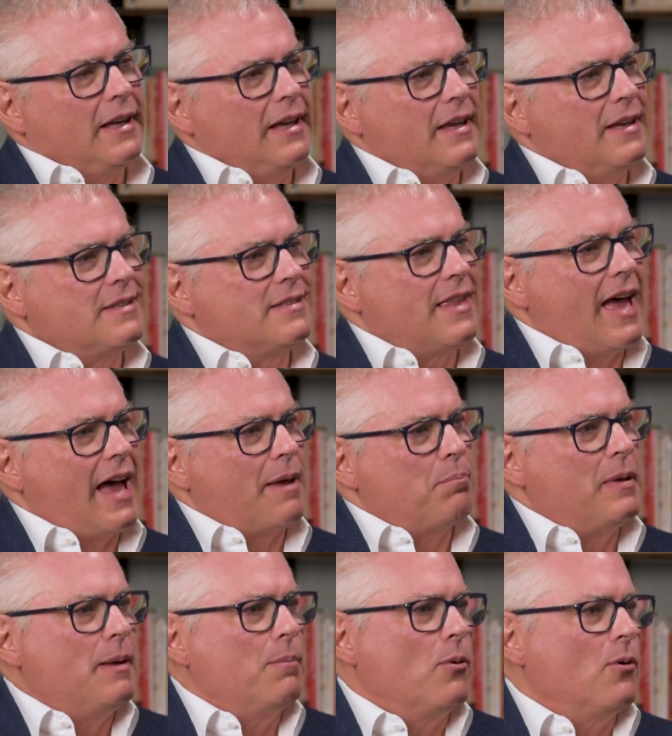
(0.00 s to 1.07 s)
is that
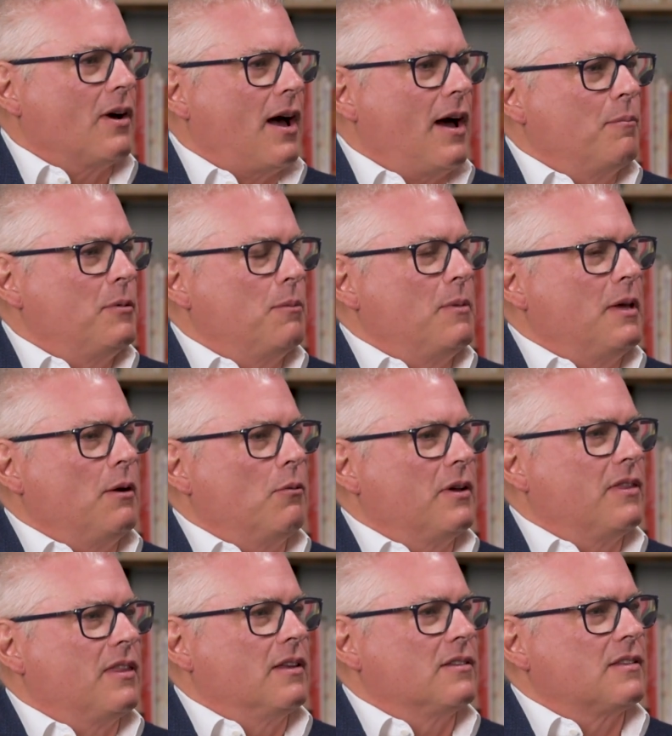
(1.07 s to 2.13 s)
people come to me
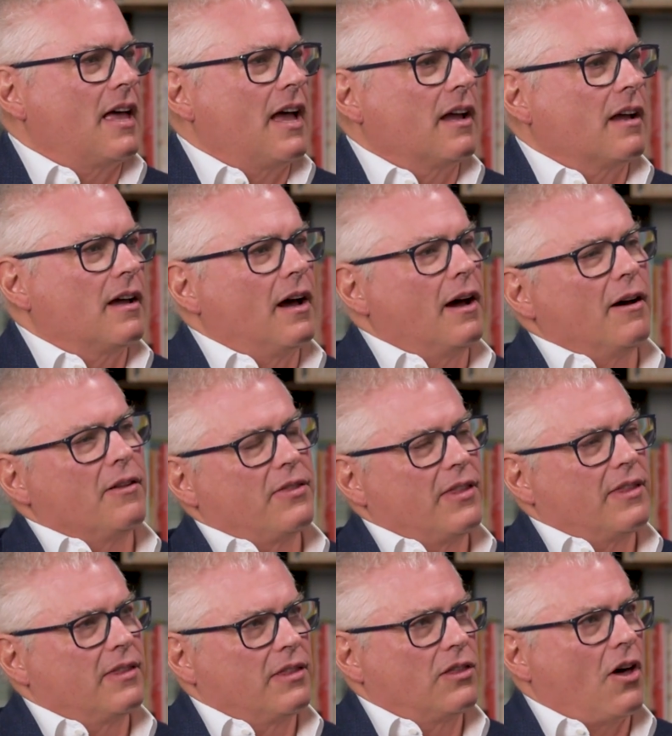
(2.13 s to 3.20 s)
with this
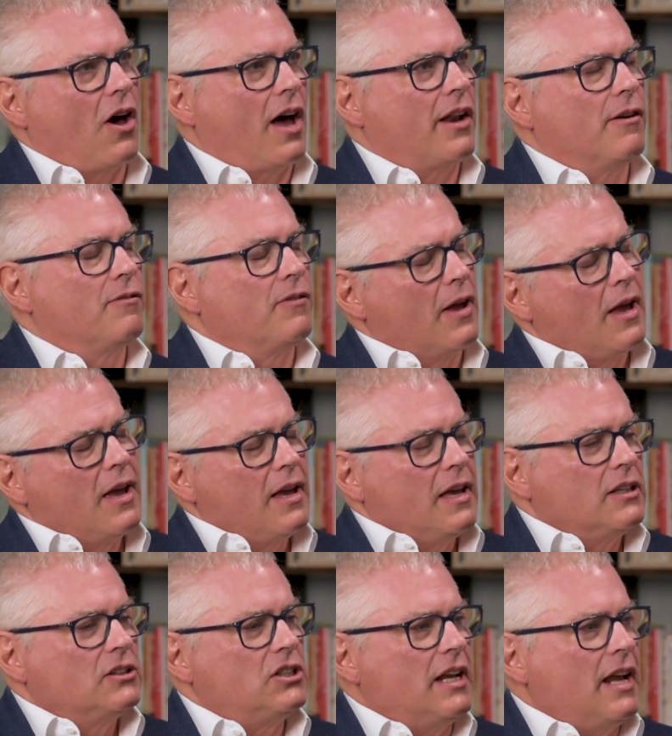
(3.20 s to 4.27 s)
thought of,
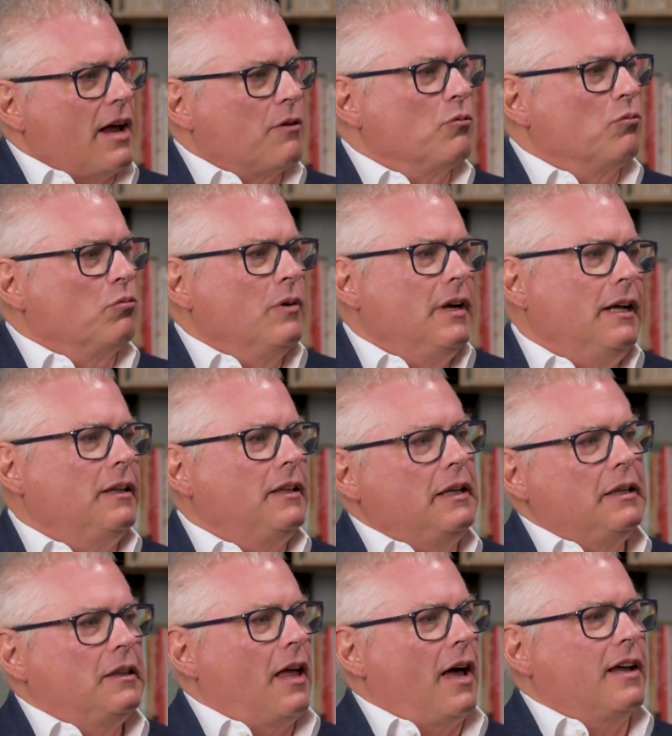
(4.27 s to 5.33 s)
gee, I'd
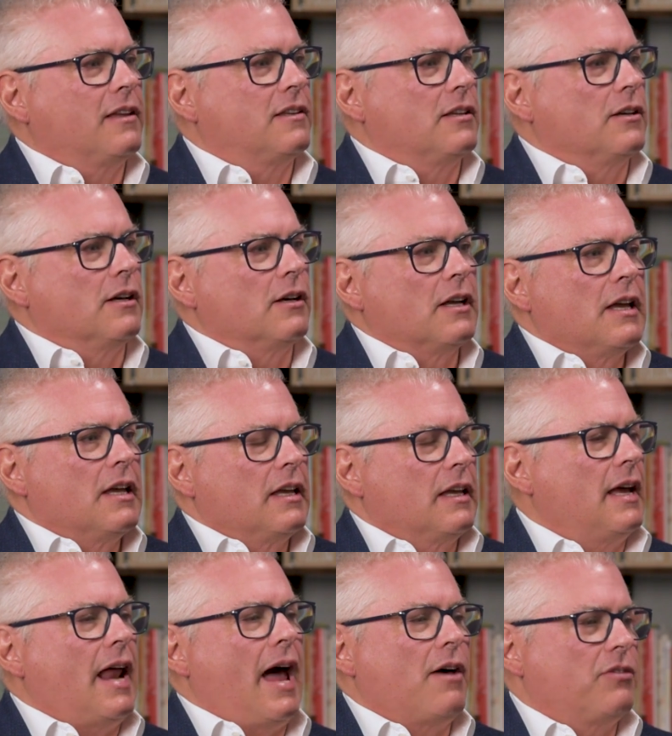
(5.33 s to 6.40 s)
really like to
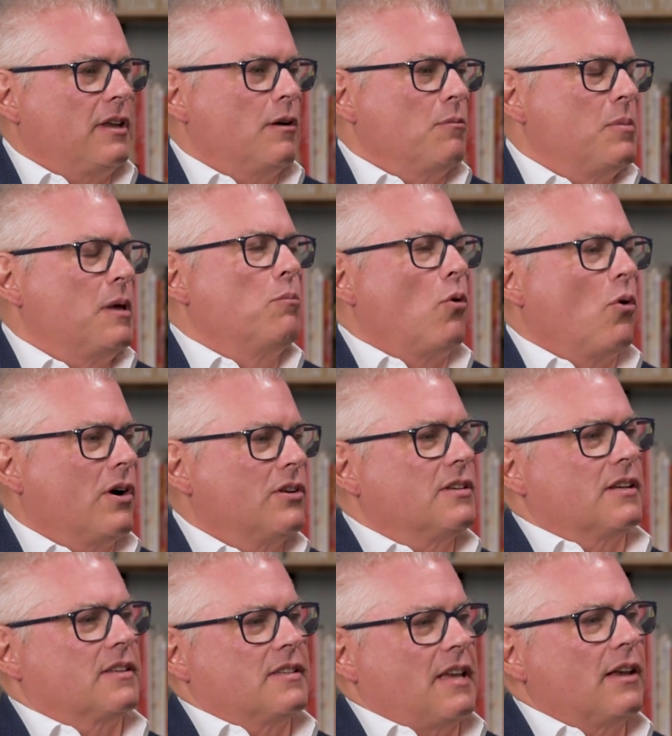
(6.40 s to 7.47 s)
get out there and be more
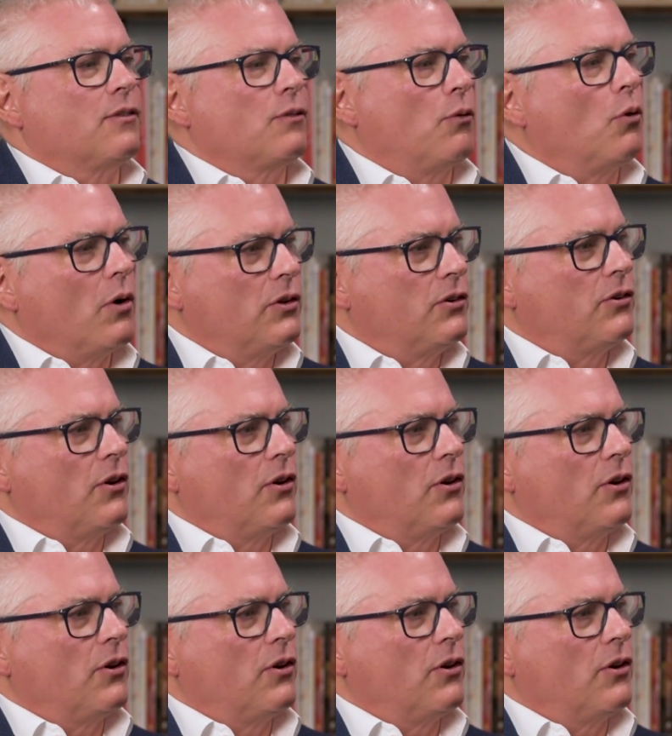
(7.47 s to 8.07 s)
successful on